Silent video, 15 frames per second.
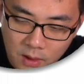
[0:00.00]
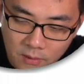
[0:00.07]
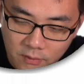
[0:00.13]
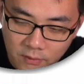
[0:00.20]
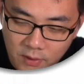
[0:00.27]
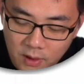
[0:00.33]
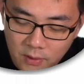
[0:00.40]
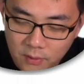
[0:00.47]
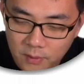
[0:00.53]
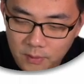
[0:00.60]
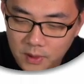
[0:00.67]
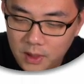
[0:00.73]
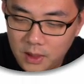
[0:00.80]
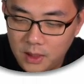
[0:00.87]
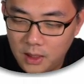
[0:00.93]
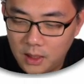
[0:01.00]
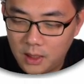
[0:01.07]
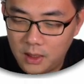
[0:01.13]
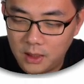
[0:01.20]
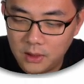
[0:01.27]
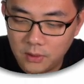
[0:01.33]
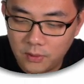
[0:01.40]
V will be
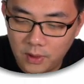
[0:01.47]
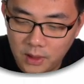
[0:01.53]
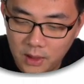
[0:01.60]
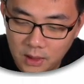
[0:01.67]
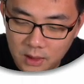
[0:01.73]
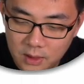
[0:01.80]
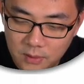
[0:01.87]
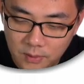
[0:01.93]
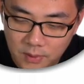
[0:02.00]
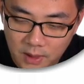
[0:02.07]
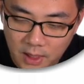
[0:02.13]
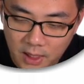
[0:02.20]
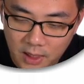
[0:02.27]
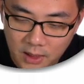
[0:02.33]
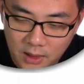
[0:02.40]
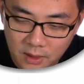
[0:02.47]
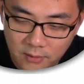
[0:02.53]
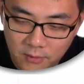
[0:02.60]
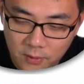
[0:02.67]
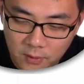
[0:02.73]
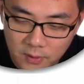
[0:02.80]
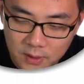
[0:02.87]
integrating this will be negative
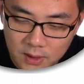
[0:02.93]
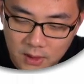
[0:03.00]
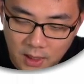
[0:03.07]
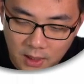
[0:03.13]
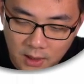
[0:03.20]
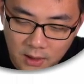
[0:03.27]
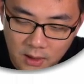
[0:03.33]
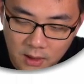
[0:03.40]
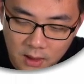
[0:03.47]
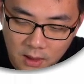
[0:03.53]
cosine